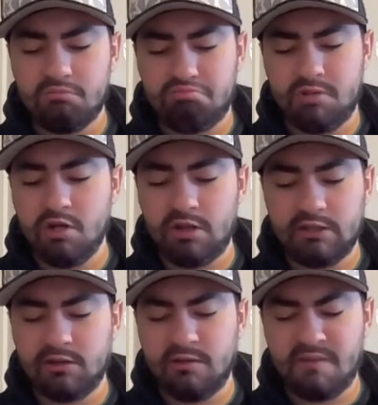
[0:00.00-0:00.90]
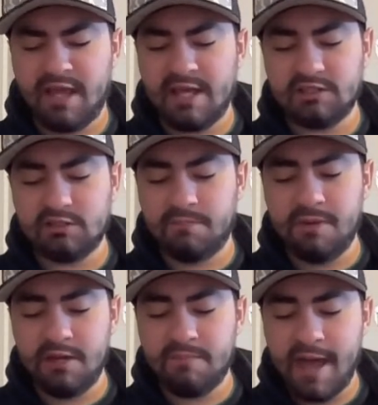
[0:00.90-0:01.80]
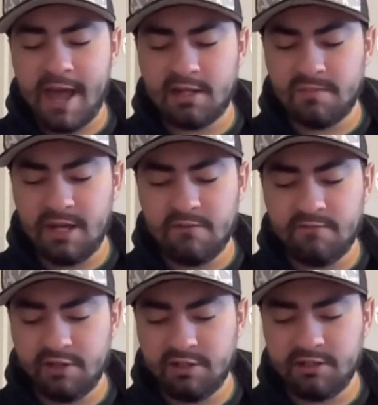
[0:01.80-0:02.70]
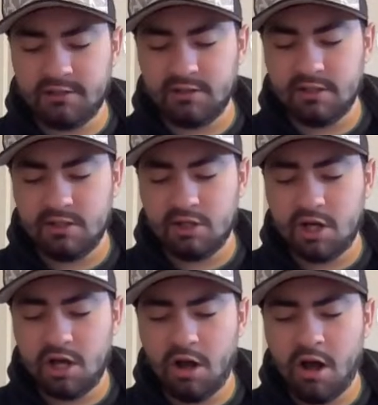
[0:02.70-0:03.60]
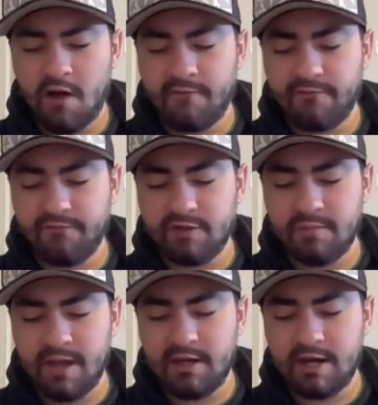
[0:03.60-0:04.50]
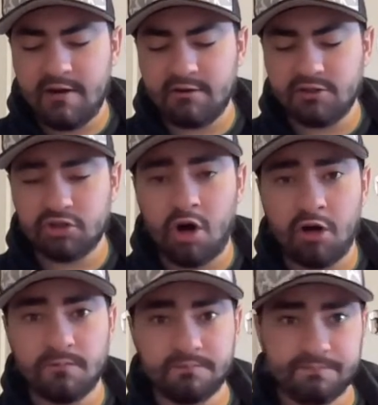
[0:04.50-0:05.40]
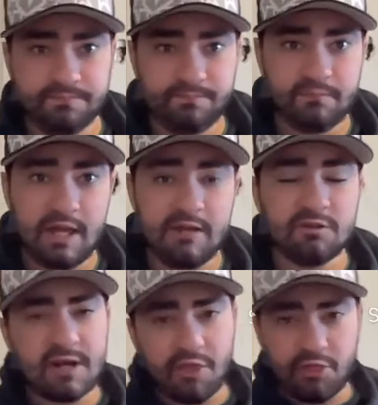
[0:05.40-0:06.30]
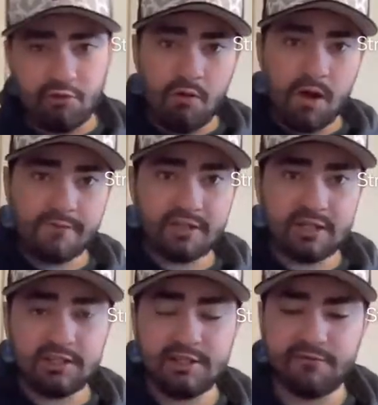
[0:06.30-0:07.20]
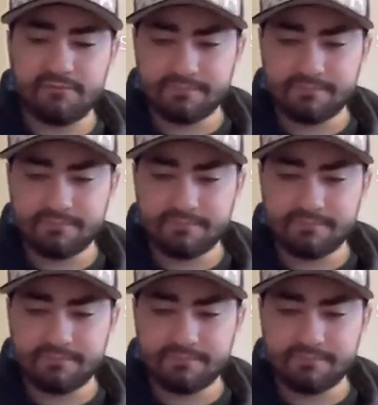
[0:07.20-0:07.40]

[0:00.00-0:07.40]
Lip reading: like I guess the big bad, the main villain, cut off the main character's arm, and he was about to throw him off the cliff,